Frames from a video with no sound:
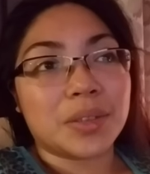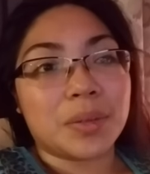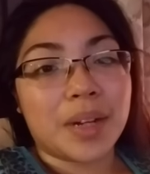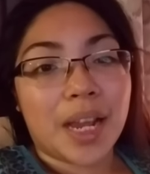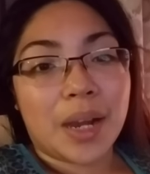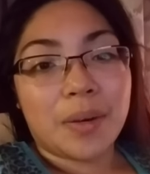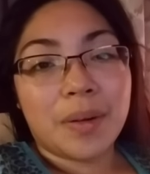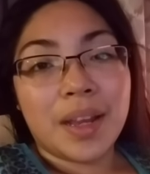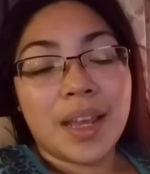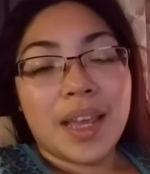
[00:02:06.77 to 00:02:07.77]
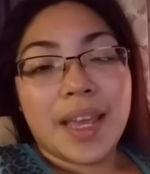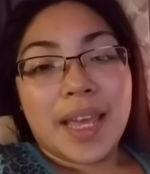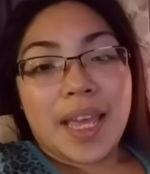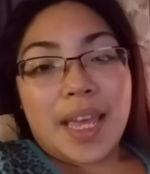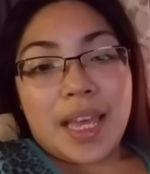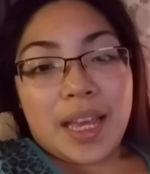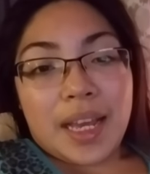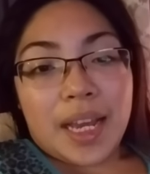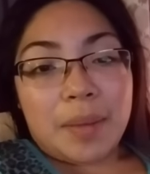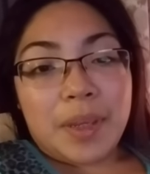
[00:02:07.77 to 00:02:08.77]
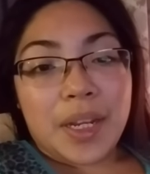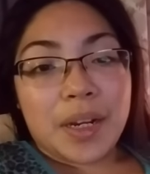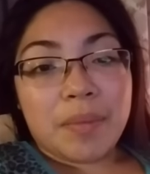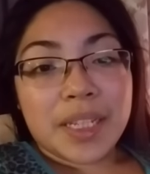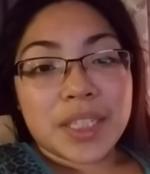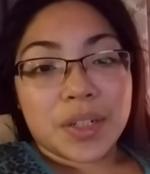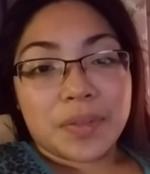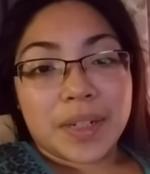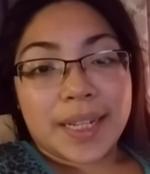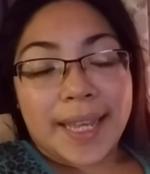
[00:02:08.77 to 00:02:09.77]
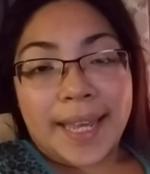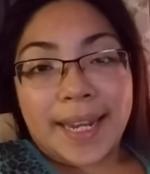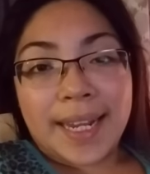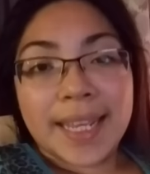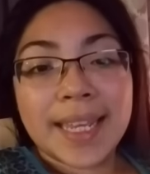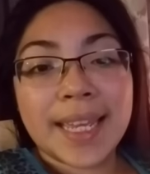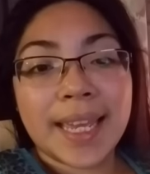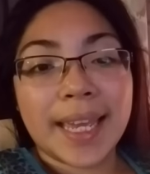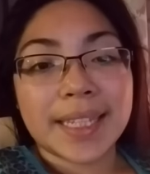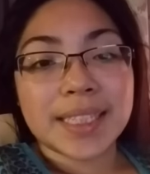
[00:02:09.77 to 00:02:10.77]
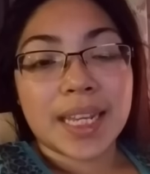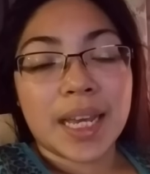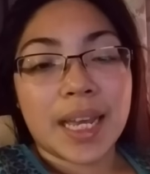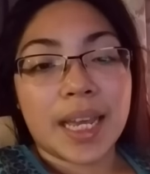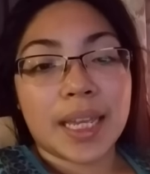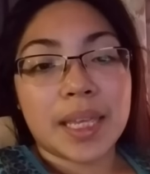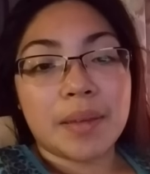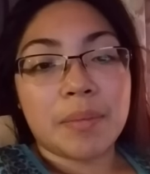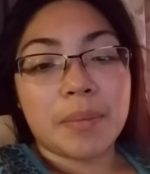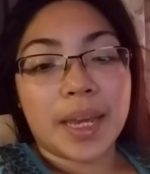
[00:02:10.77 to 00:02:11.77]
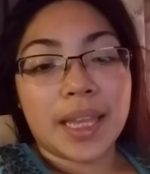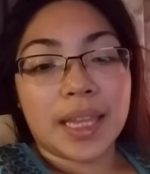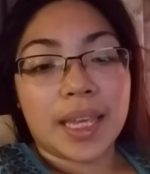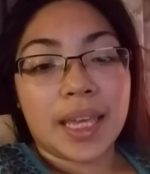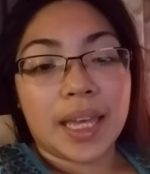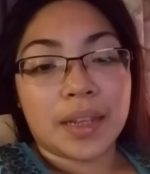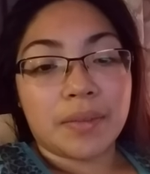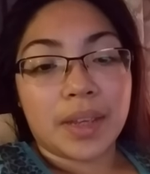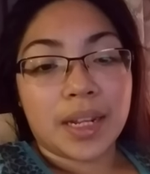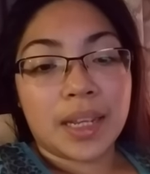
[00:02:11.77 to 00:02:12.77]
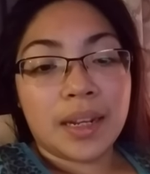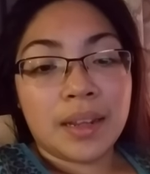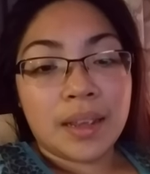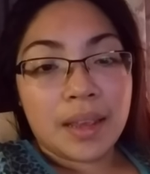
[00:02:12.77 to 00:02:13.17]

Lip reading: So now I'm here in my sofa again, and keep my leg elevated.